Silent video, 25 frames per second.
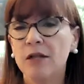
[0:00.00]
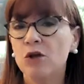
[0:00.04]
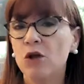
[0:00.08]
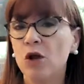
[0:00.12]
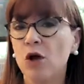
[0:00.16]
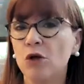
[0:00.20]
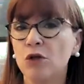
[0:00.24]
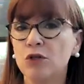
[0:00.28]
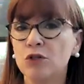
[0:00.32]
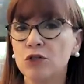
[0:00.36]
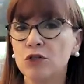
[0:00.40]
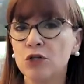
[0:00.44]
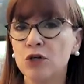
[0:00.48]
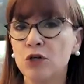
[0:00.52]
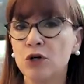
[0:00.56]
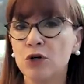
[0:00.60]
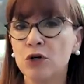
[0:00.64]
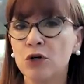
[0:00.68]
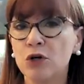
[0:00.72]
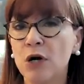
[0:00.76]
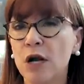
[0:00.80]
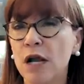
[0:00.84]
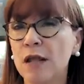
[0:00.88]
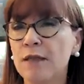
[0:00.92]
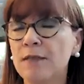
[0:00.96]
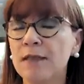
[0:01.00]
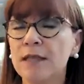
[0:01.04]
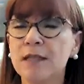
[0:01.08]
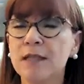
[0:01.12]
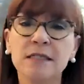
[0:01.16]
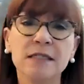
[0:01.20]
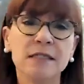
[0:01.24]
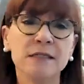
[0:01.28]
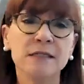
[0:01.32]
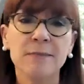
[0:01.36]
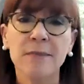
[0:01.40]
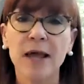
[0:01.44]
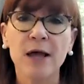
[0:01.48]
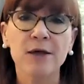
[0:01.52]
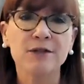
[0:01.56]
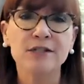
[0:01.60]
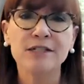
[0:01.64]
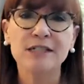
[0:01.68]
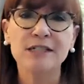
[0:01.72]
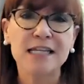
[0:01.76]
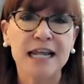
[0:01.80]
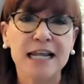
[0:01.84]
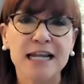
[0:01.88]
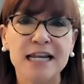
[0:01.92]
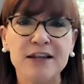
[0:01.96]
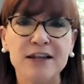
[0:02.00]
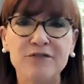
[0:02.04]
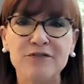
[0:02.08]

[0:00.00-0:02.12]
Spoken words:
culture, and then some outstanding